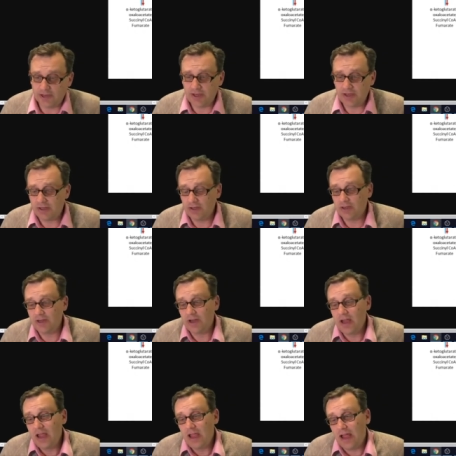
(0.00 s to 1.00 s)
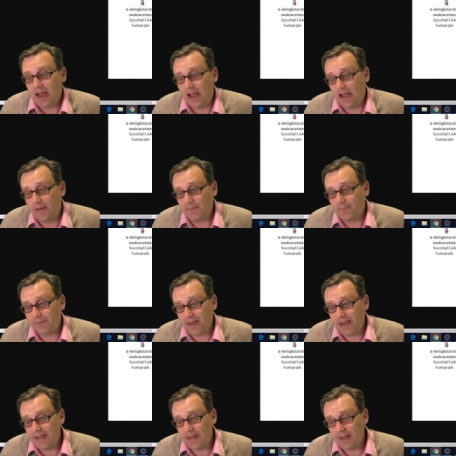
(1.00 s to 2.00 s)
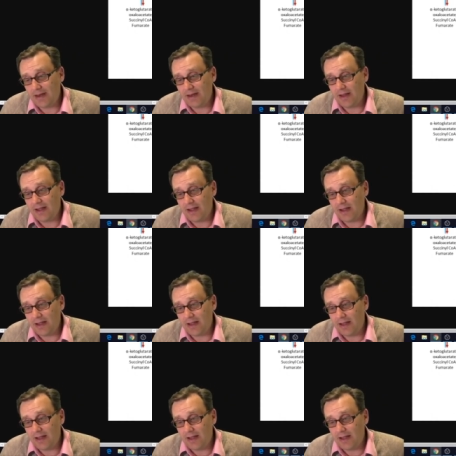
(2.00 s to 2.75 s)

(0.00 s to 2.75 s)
oxidation, um, and then